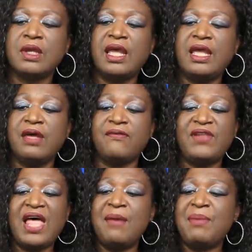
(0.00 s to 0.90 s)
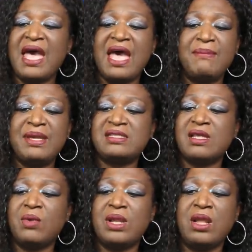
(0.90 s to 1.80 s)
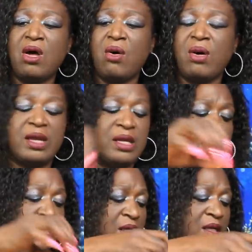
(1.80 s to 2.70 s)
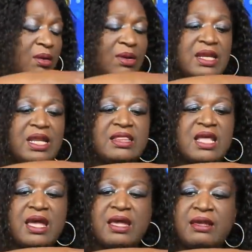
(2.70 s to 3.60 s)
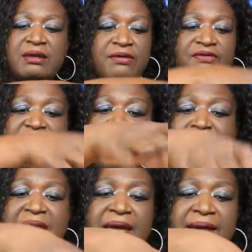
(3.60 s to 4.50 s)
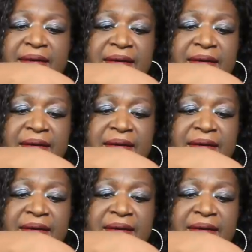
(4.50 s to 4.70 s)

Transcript: I hear a fly behind me somewhere. Lord, don't let that thing fly by.